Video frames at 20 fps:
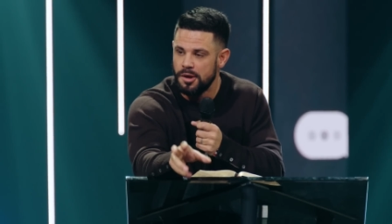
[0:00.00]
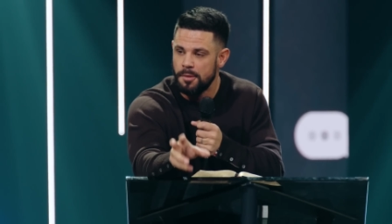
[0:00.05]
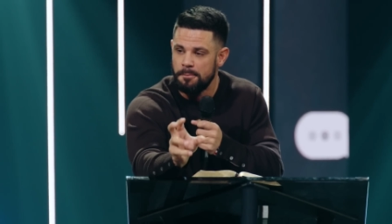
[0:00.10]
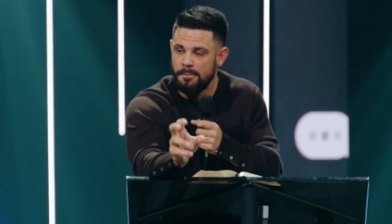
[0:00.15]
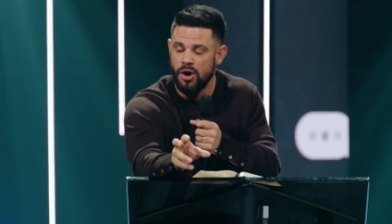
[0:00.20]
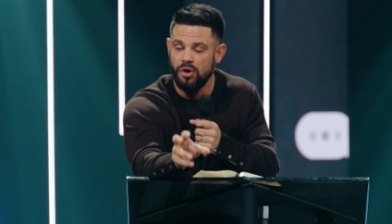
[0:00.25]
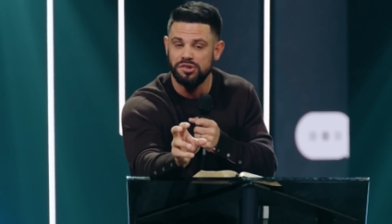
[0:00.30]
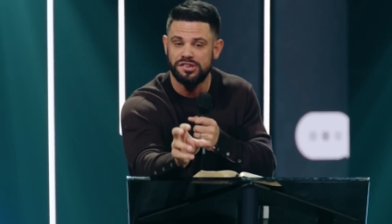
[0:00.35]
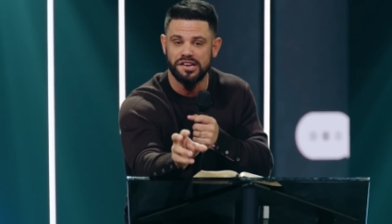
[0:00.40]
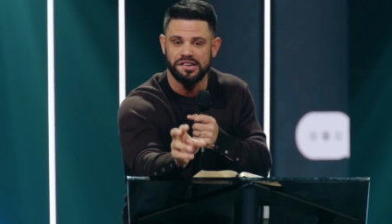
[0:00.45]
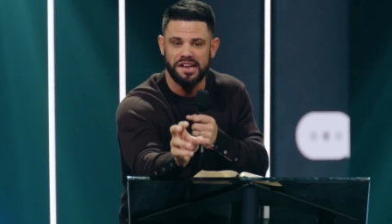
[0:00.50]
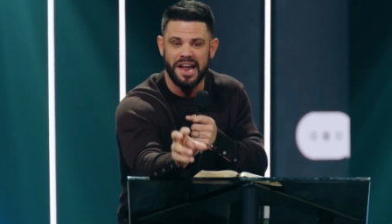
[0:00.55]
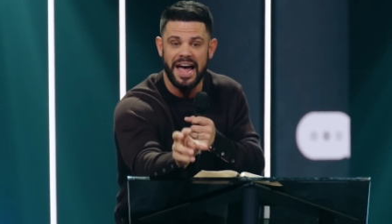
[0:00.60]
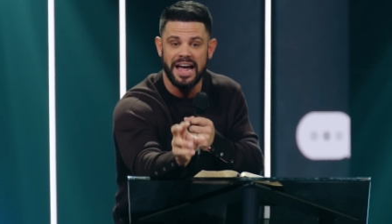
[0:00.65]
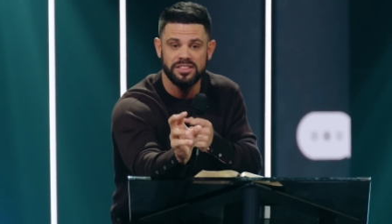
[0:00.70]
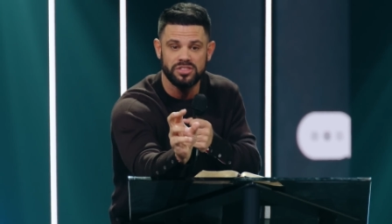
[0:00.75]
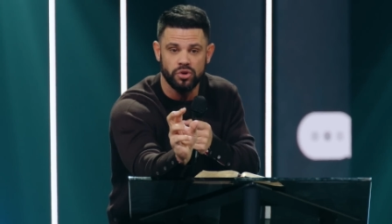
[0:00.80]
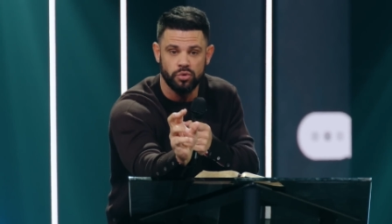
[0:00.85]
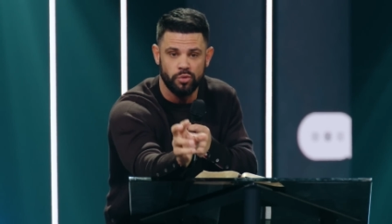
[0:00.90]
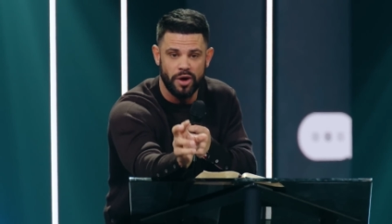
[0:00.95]
Moses
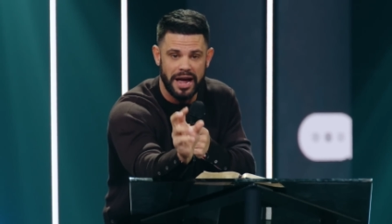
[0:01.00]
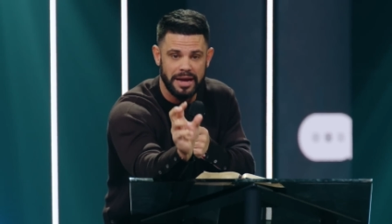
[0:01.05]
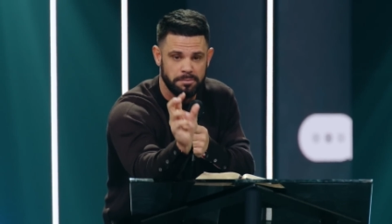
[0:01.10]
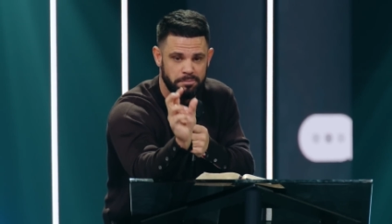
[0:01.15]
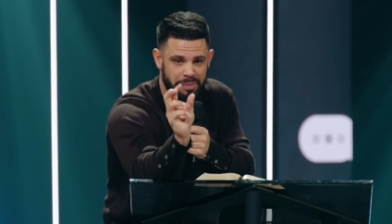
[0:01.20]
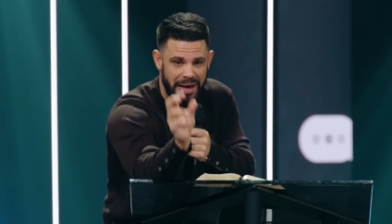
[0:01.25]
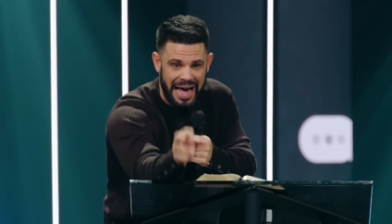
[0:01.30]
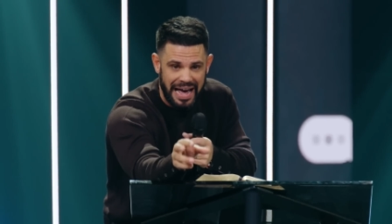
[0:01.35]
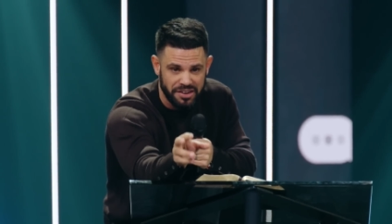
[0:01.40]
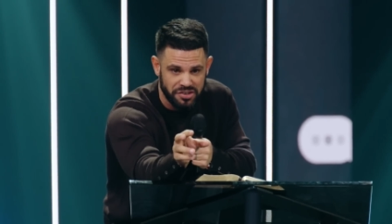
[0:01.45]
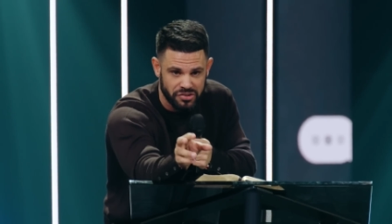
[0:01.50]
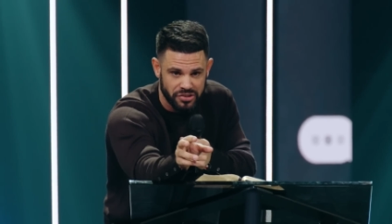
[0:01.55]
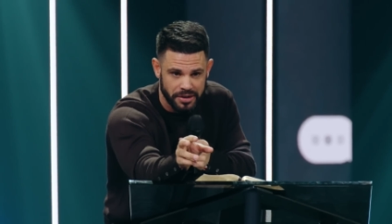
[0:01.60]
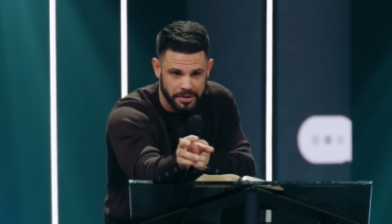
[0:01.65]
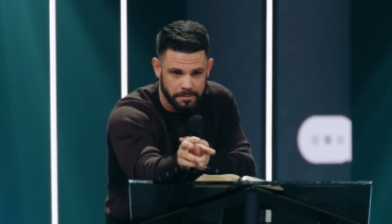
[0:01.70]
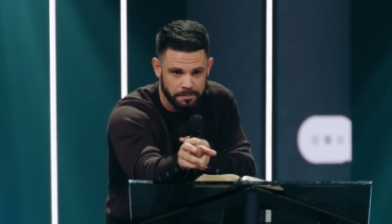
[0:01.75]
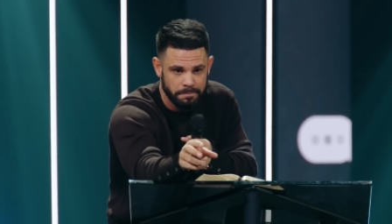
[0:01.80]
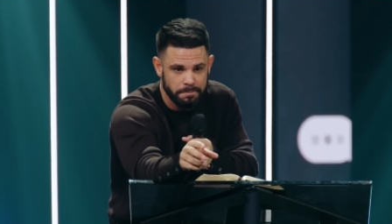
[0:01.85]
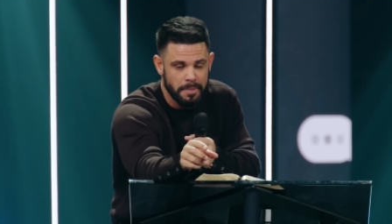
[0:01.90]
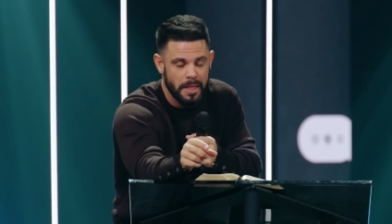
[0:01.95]
had the right
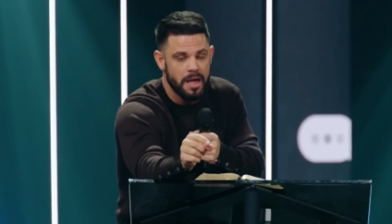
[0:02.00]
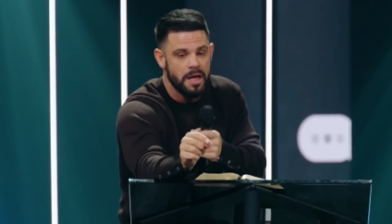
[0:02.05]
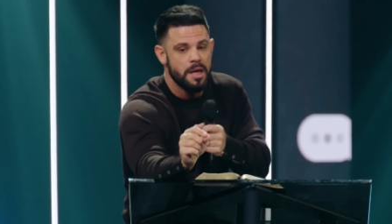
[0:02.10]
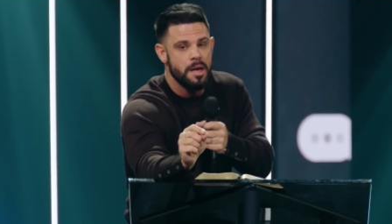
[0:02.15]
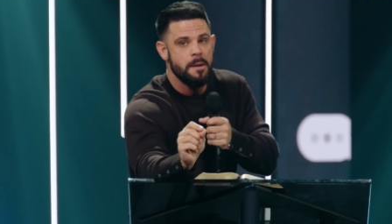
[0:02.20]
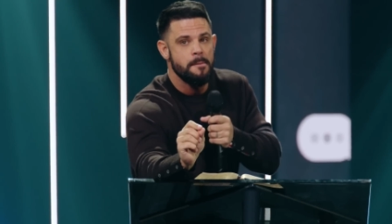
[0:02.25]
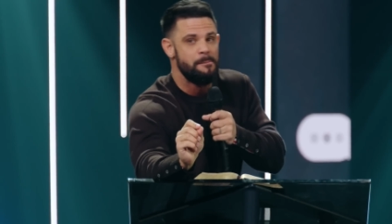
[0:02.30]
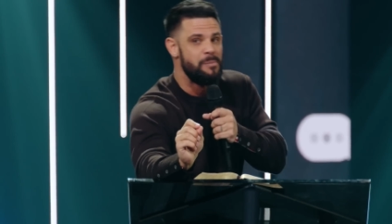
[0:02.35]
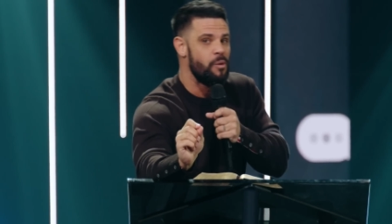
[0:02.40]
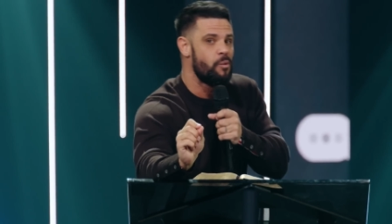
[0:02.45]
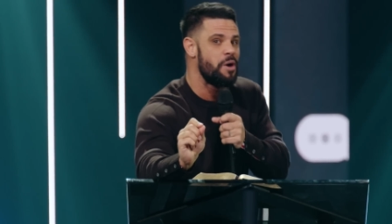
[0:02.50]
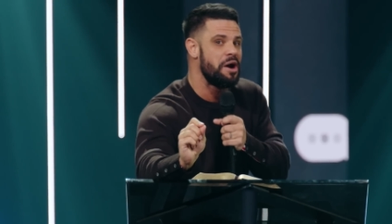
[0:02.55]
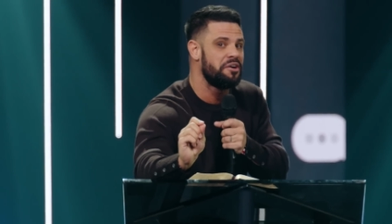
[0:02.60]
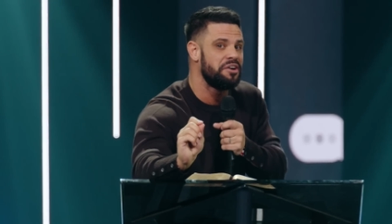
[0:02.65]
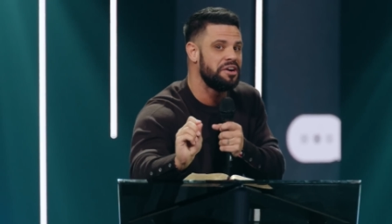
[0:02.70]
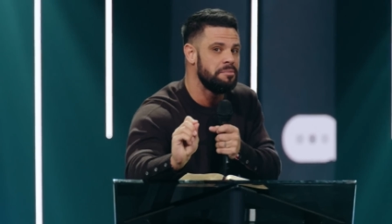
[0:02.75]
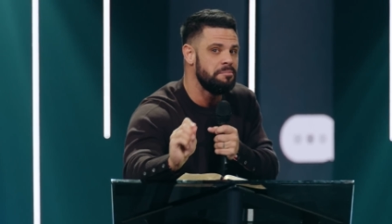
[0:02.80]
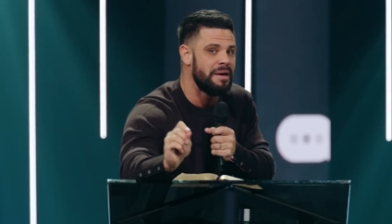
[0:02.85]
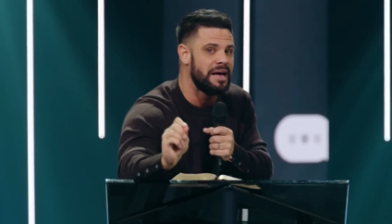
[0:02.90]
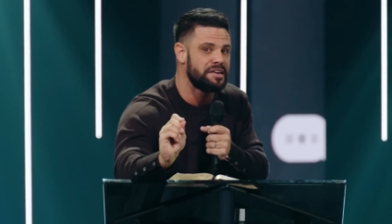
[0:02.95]
passion but where
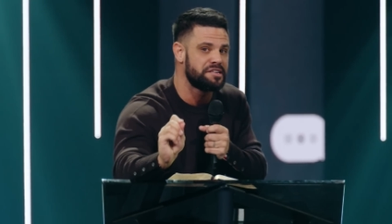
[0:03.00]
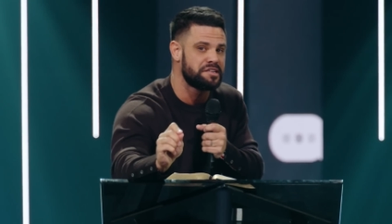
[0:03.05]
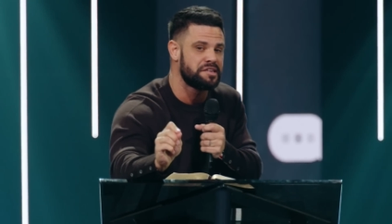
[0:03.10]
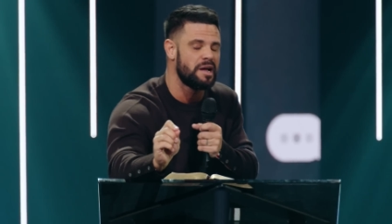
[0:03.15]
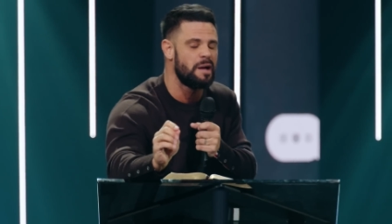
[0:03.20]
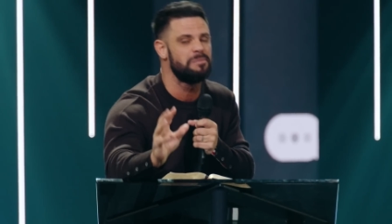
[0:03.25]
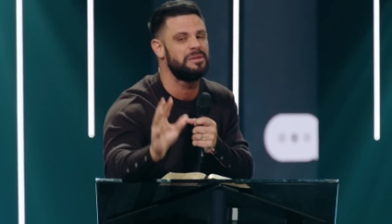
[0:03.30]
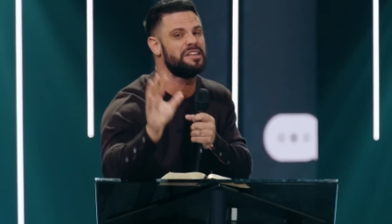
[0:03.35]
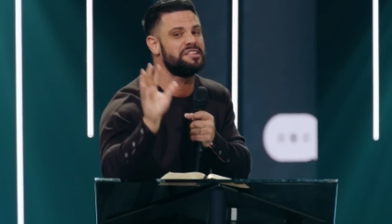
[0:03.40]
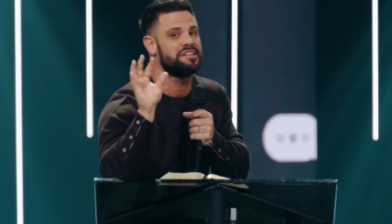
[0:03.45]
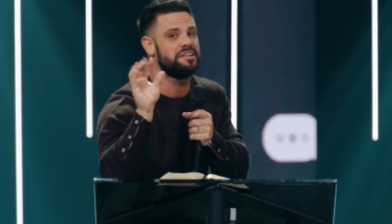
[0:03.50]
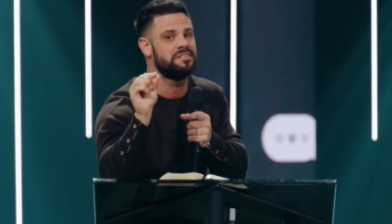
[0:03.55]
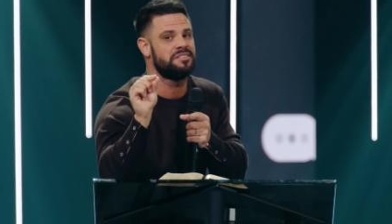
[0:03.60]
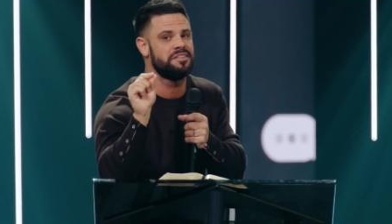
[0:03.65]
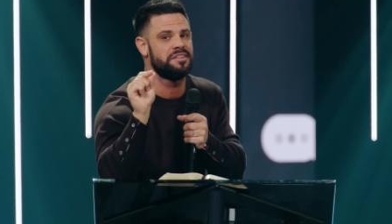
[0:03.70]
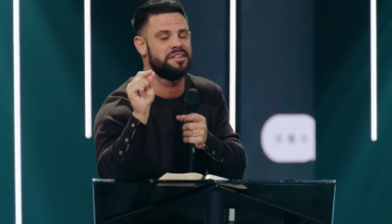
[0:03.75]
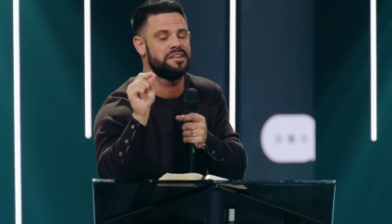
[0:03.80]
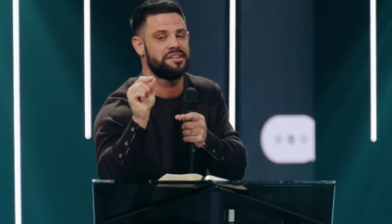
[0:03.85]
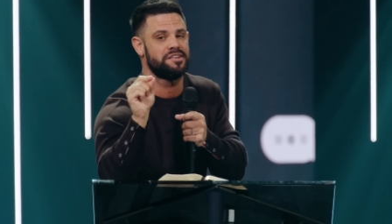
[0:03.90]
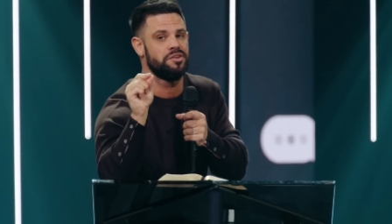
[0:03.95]
he messed up, listen
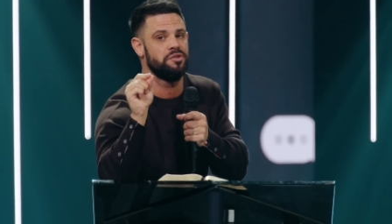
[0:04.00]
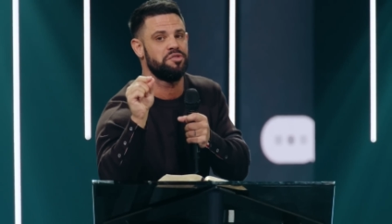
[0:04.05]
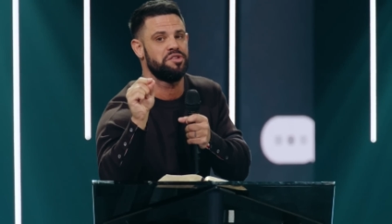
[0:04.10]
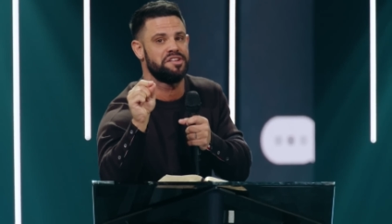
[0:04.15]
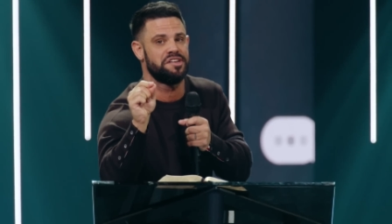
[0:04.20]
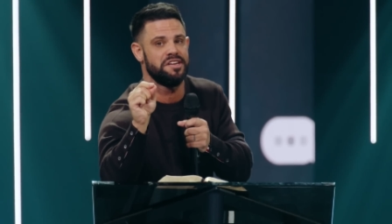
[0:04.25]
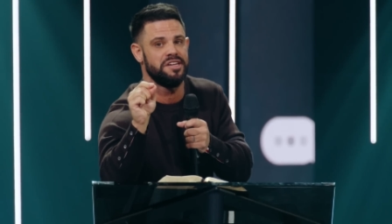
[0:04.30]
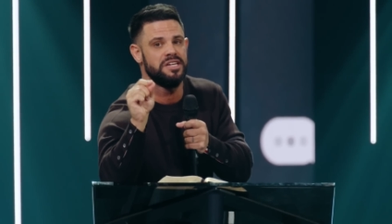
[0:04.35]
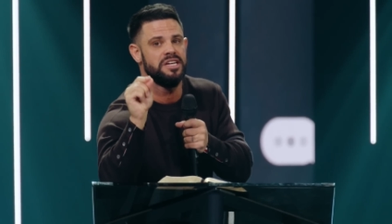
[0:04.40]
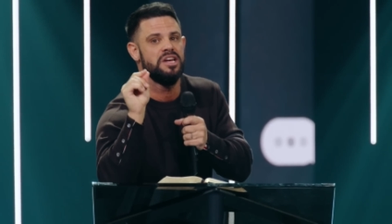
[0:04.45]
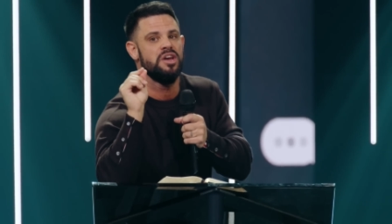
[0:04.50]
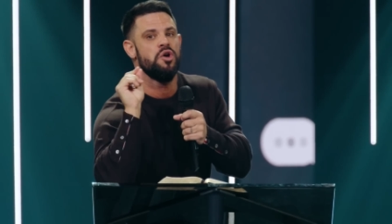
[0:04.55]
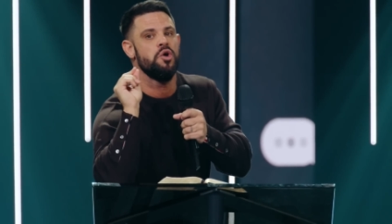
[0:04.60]
to this, you see,